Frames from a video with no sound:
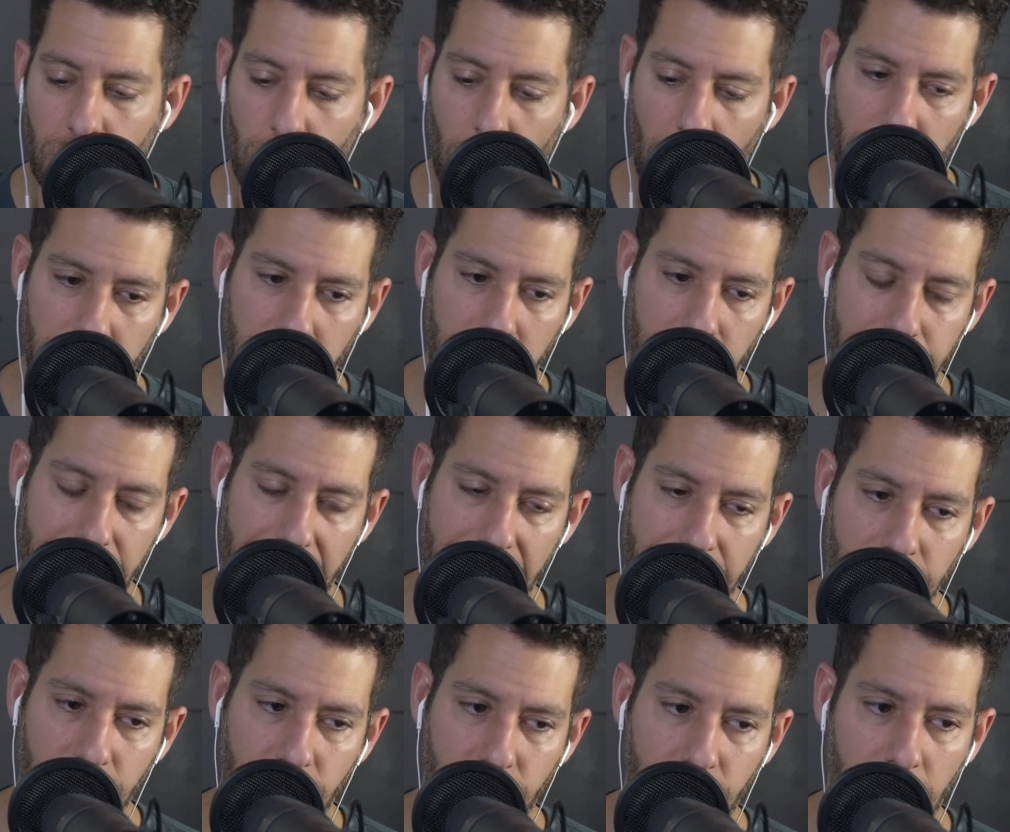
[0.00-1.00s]
want
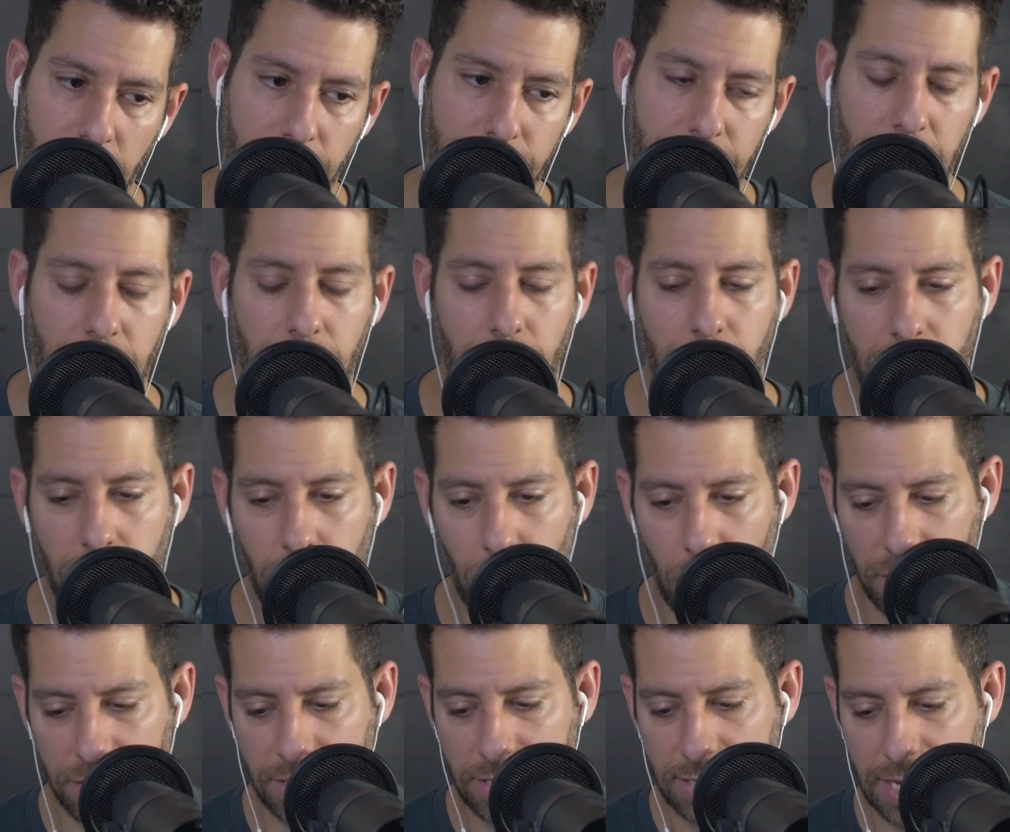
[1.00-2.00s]
companionship, we
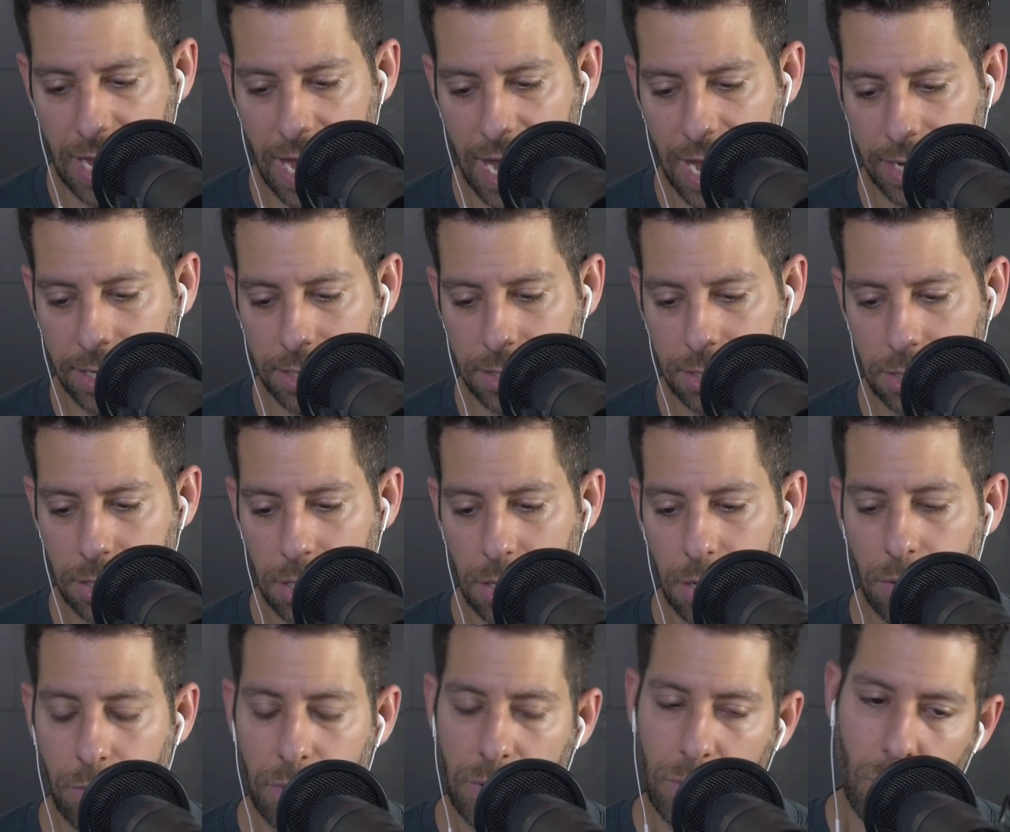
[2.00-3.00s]
want sex,
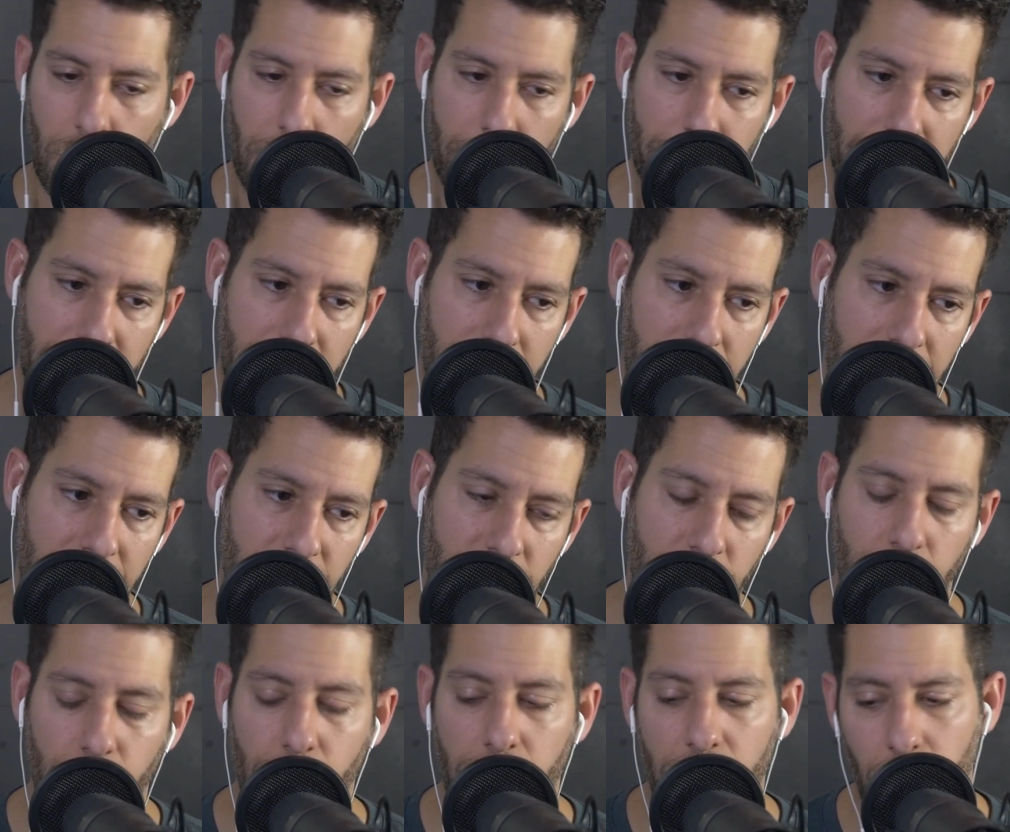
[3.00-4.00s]
we want
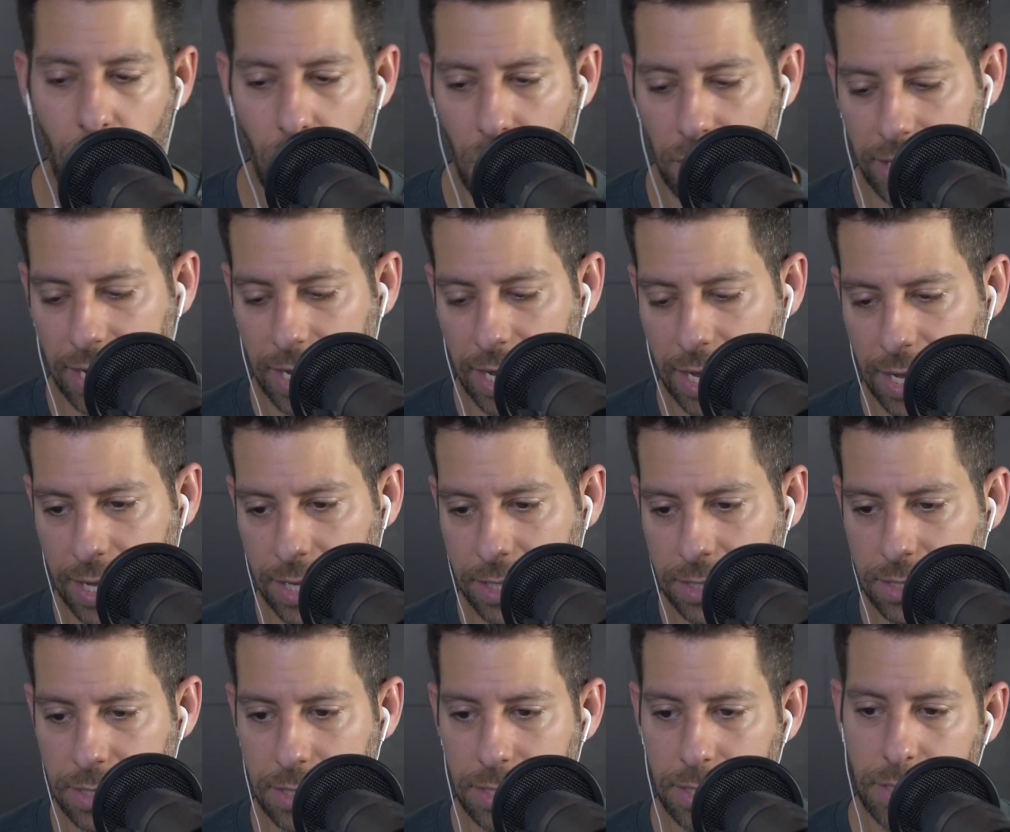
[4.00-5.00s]
marriage, we want
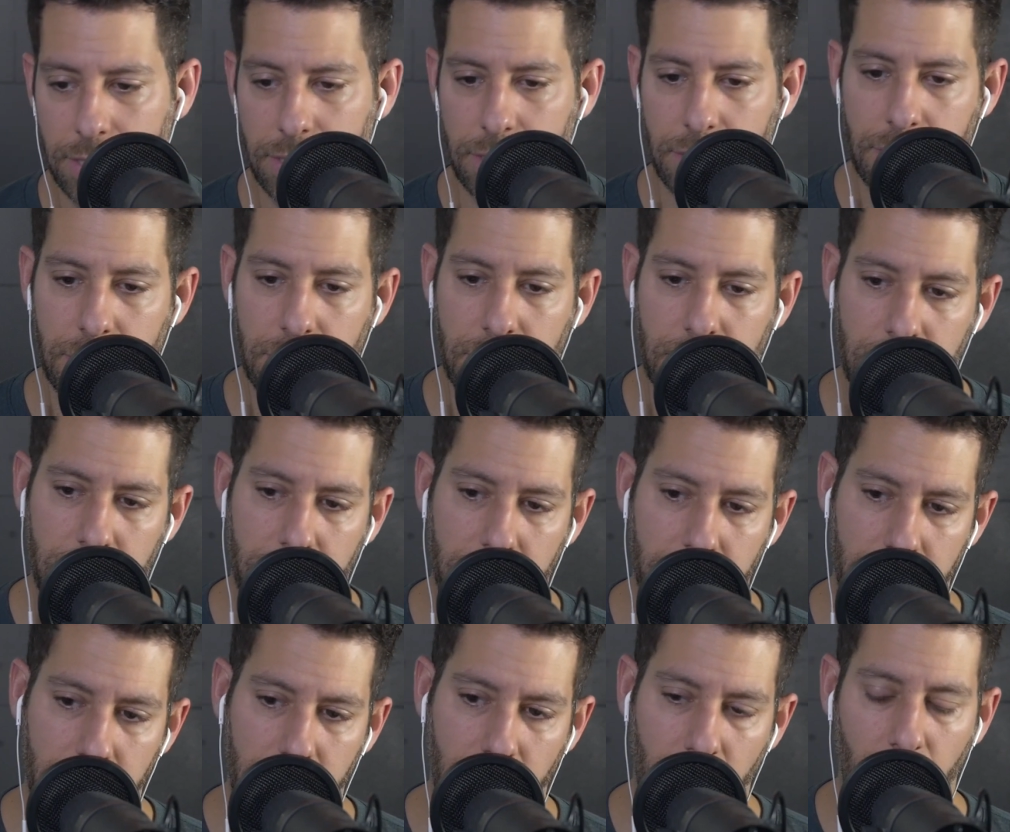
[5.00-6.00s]
kids,
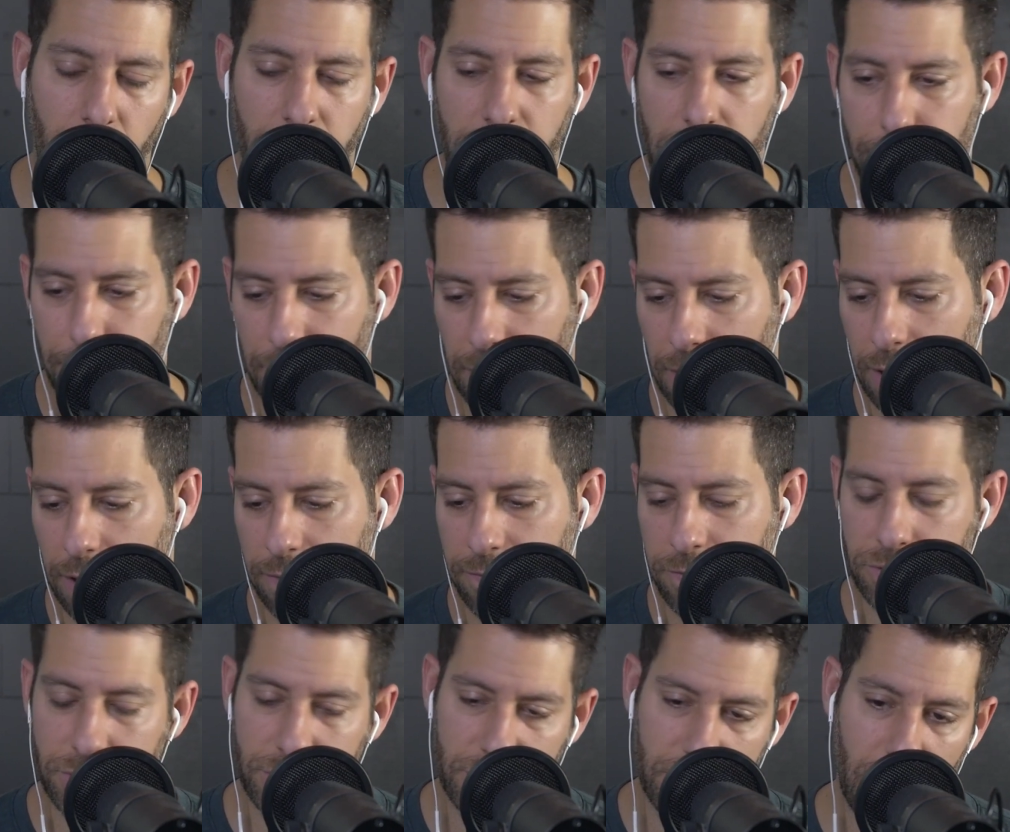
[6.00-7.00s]
all the above
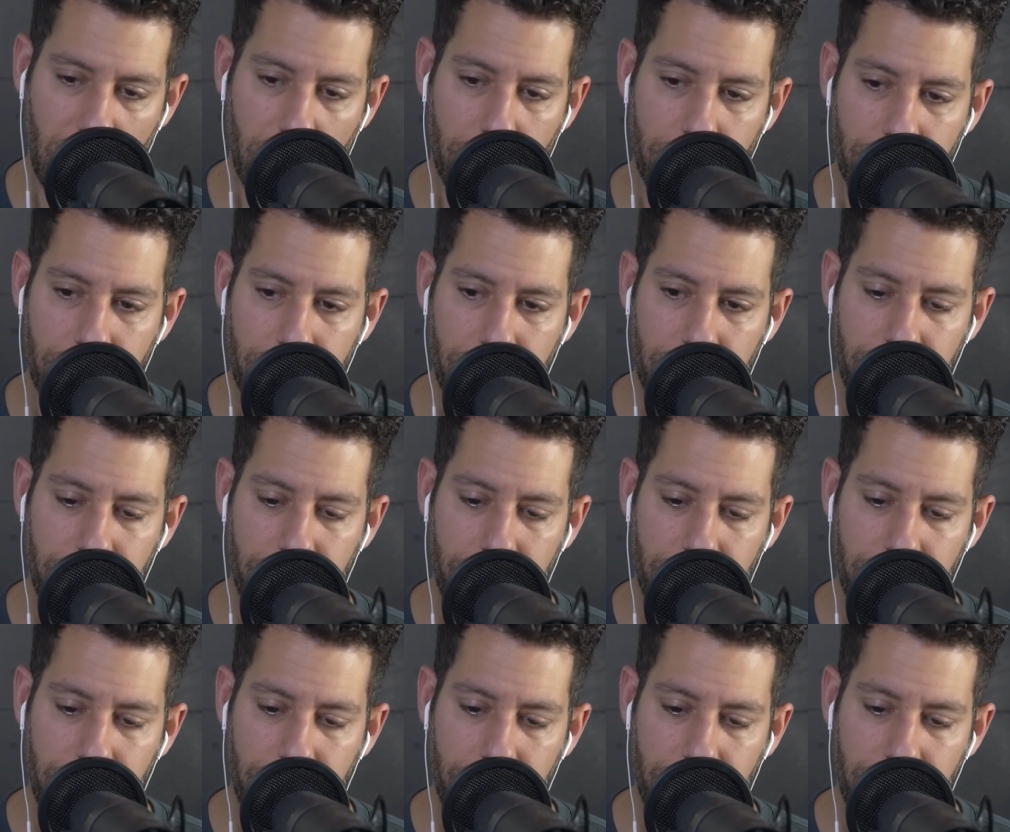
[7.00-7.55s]
or some.